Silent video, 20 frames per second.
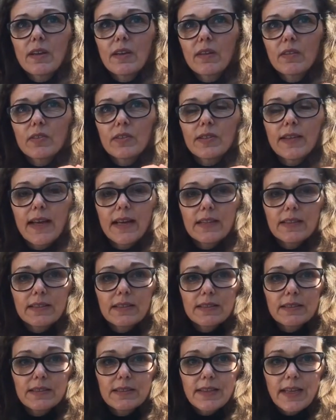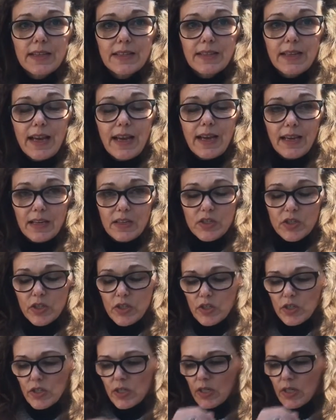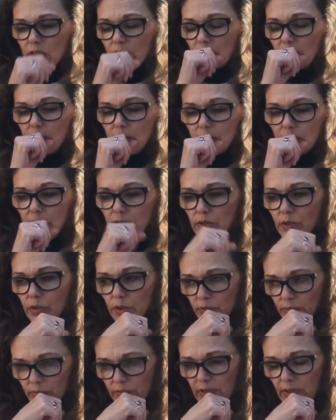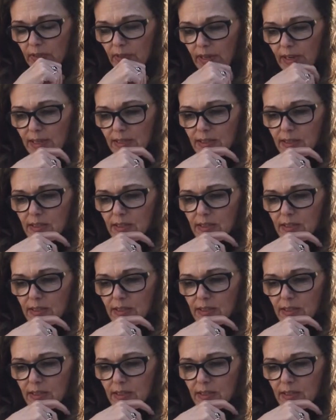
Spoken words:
slightly allergies, you can feel that.